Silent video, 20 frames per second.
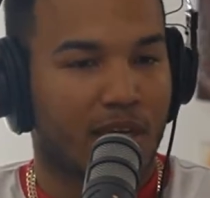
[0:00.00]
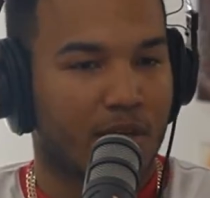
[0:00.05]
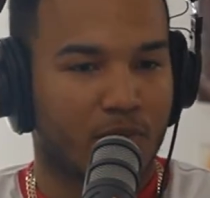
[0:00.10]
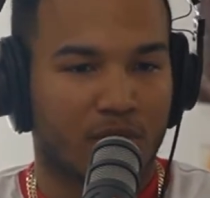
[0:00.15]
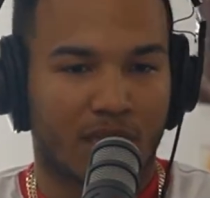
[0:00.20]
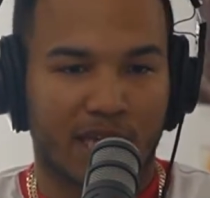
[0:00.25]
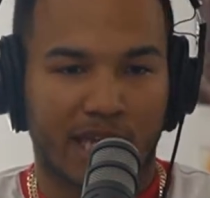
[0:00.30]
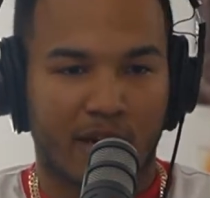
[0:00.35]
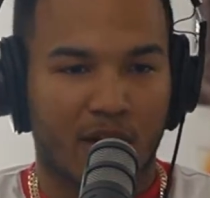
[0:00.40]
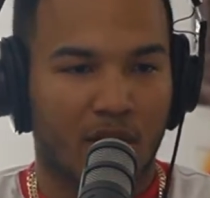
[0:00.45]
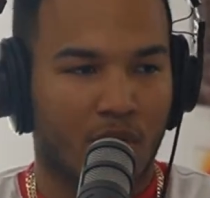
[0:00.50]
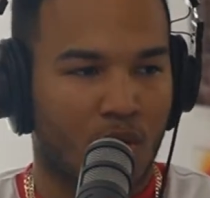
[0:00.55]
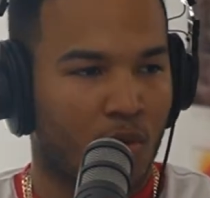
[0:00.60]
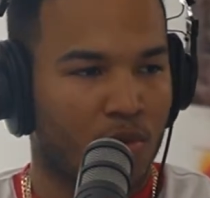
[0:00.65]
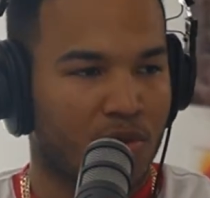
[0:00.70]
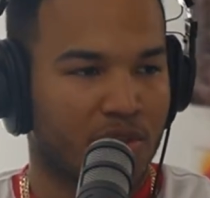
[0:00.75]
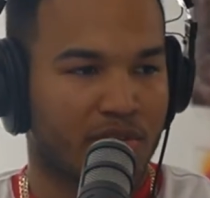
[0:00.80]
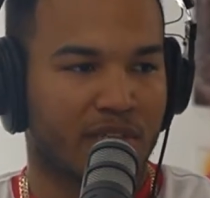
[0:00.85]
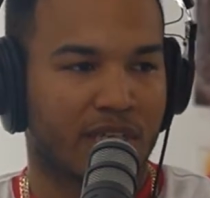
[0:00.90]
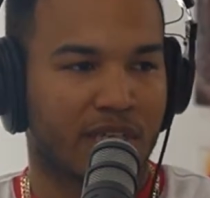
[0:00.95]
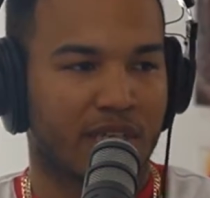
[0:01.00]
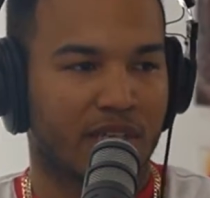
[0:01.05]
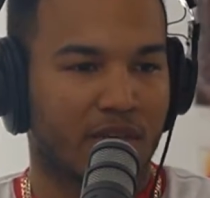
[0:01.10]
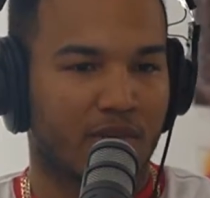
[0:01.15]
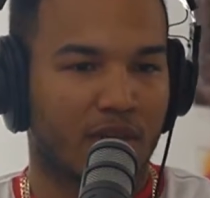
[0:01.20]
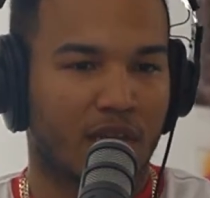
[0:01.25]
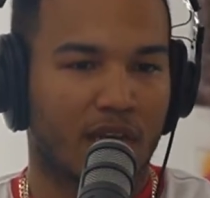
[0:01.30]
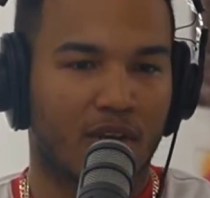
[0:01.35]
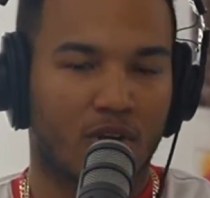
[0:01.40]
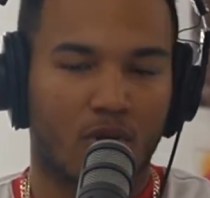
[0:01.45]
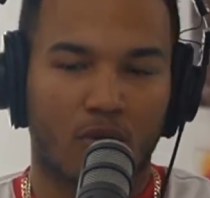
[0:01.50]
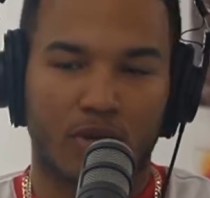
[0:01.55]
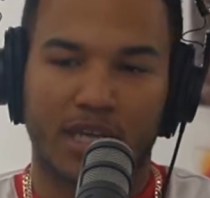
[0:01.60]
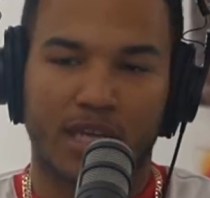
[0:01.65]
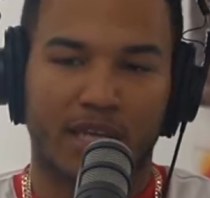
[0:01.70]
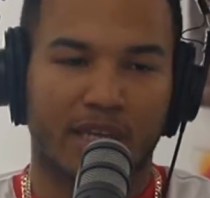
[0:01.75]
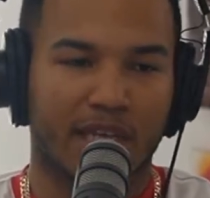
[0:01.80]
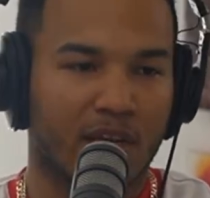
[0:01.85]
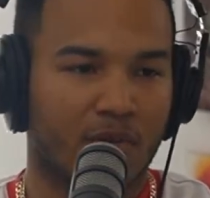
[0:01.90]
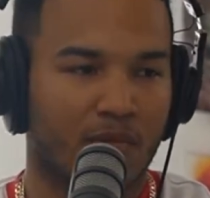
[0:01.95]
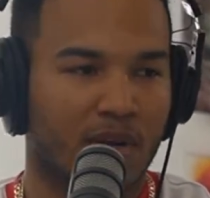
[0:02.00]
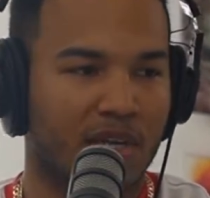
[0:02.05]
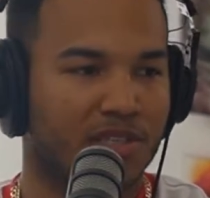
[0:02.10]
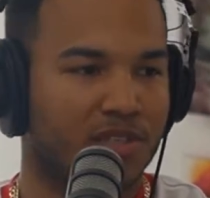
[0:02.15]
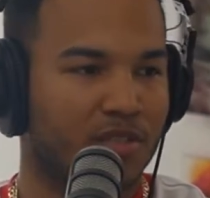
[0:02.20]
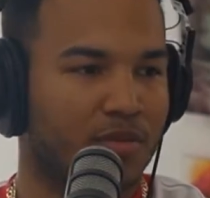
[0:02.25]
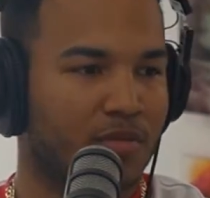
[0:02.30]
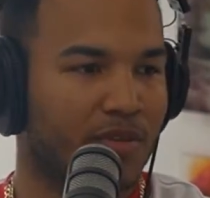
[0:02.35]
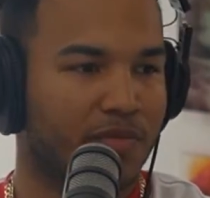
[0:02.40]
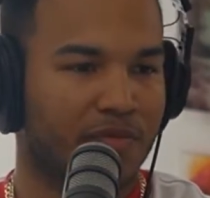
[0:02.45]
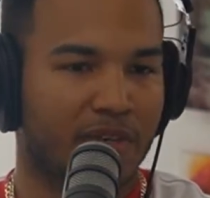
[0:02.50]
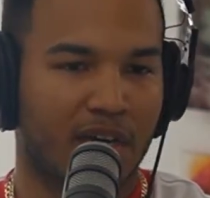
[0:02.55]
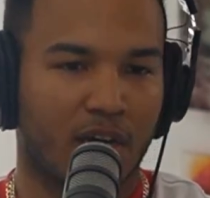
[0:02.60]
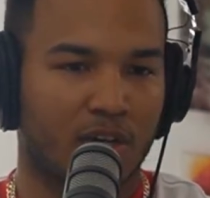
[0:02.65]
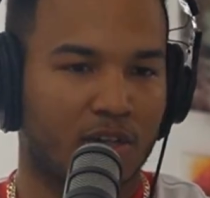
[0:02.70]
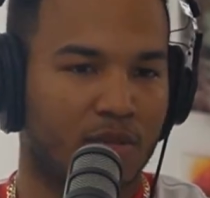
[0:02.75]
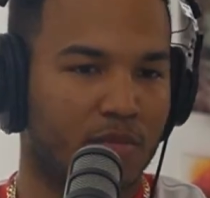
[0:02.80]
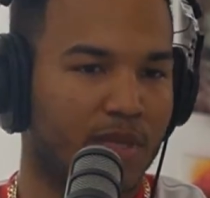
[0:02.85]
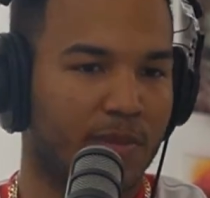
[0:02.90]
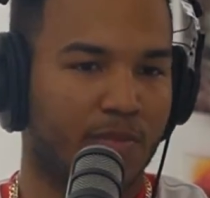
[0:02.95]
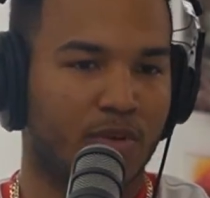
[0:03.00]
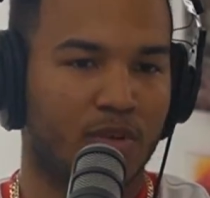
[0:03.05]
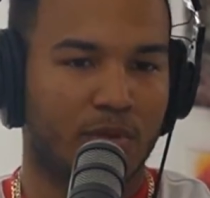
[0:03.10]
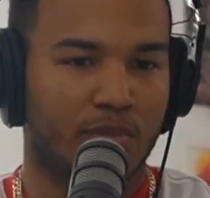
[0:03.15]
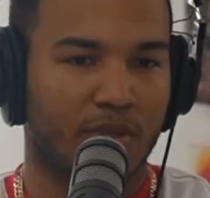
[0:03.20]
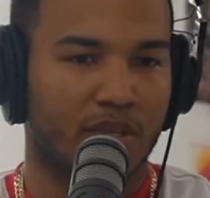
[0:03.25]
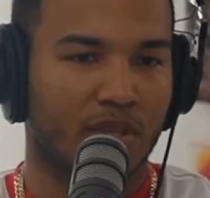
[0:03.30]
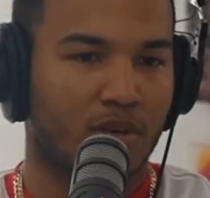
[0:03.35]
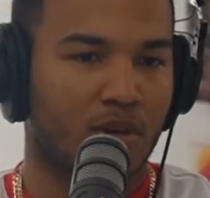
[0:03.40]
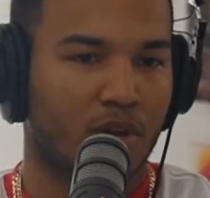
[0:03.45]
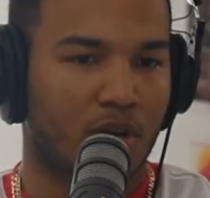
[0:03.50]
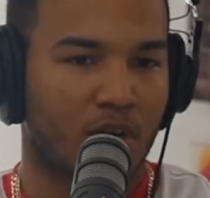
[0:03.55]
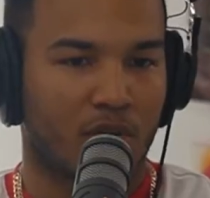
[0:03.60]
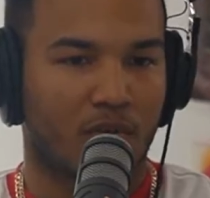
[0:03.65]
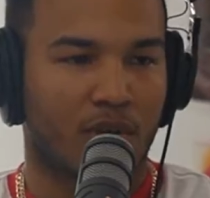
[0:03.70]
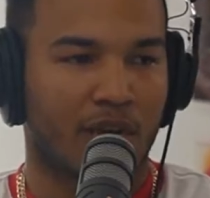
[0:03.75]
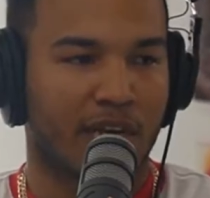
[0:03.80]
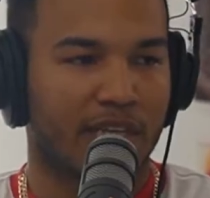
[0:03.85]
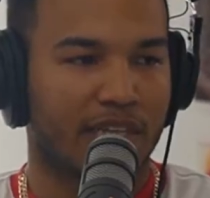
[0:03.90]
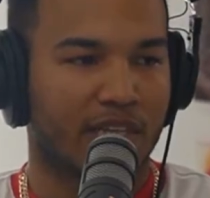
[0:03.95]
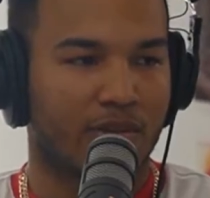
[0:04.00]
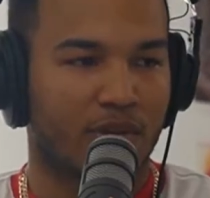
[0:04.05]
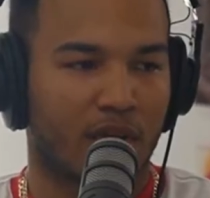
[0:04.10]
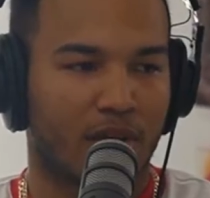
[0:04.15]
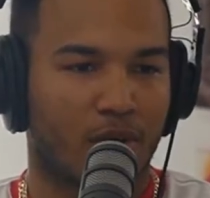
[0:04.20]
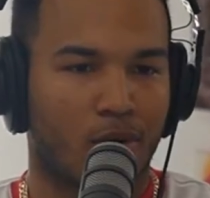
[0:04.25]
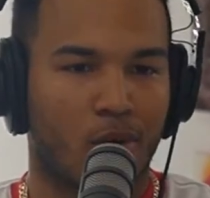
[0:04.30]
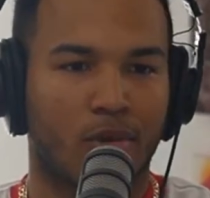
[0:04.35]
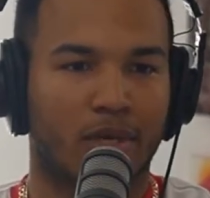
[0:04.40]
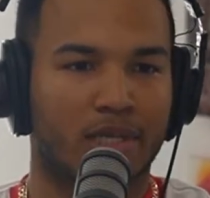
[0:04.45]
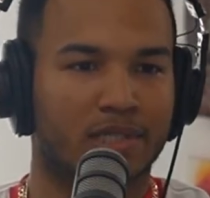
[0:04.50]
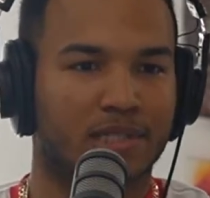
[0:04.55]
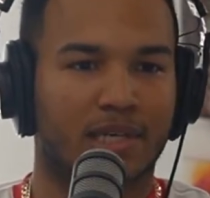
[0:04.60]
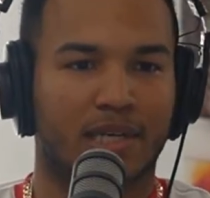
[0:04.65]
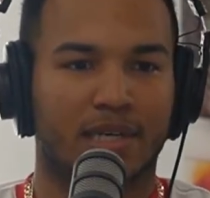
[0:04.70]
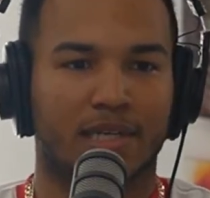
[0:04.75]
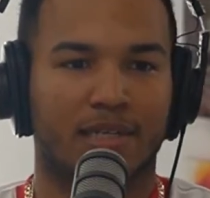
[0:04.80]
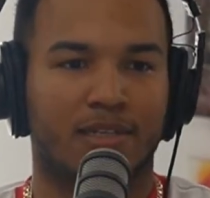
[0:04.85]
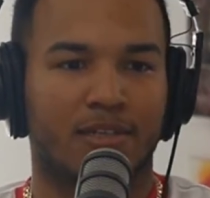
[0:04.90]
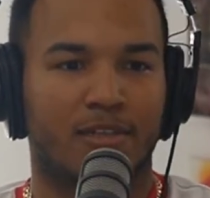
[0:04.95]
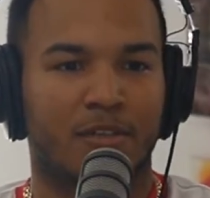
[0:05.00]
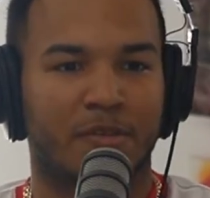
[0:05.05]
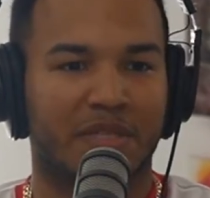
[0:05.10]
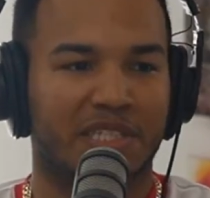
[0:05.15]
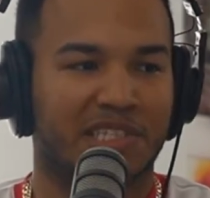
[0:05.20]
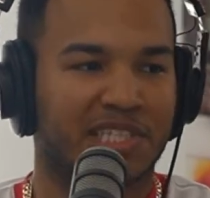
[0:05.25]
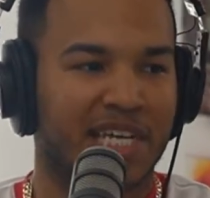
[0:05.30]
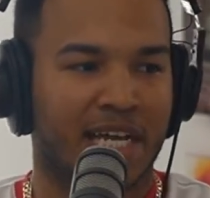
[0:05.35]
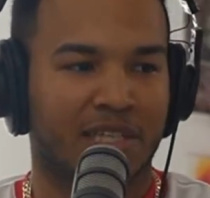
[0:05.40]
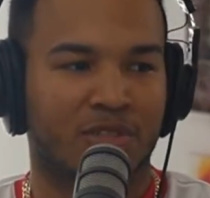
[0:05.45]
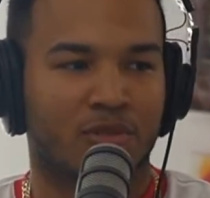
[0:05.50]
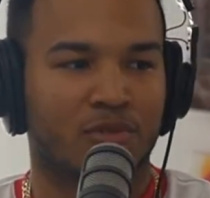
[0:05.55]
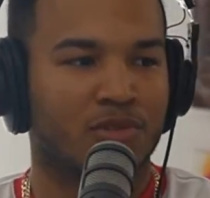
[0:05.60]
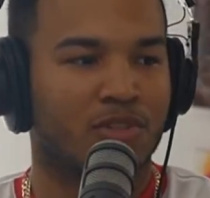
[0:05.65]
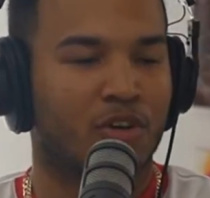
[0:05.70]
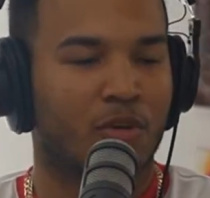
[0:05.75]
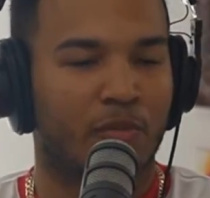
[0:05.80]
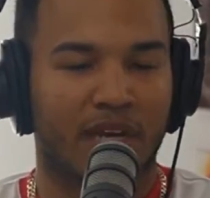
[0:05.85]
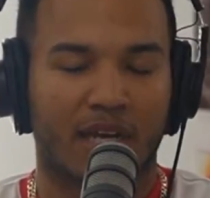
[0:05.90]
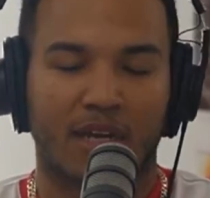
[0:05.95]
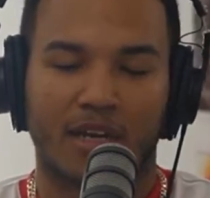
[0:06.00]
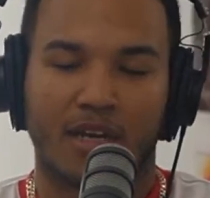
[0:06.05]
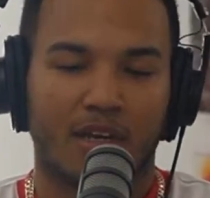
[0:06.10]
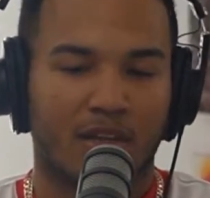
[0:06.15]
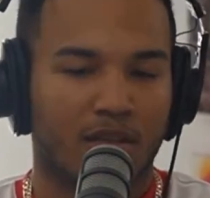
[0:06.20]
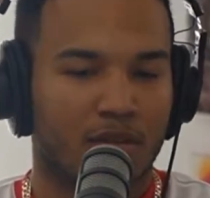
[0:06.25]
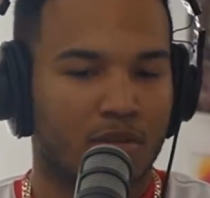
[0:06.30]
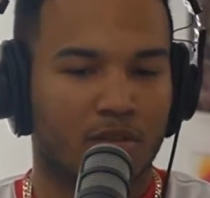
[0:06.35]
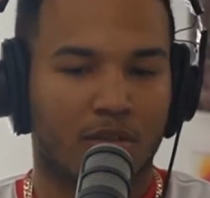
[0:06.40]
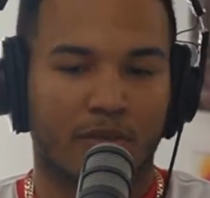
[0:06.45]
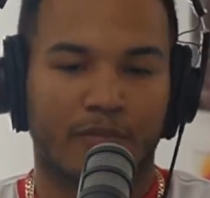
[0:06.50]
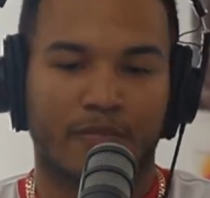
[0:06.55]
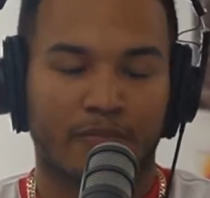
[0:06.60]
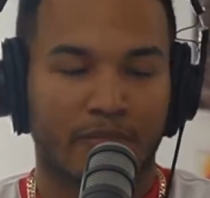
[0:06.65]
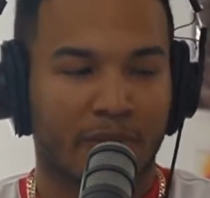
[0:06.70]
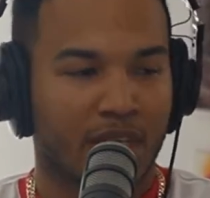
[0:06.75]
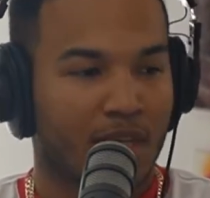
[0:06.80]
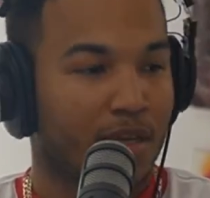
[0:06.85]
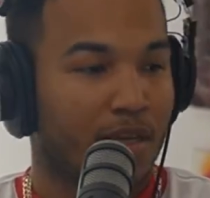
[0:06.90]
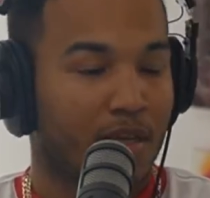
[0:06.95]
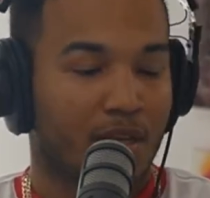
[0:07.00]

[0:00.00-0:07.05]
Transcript: Like with the Eric Holder thing, they're like, oh yeah, they arrested him, they found him, they put him in the car, right? They were like, oh, that's not him. The tattoos don't match. Look,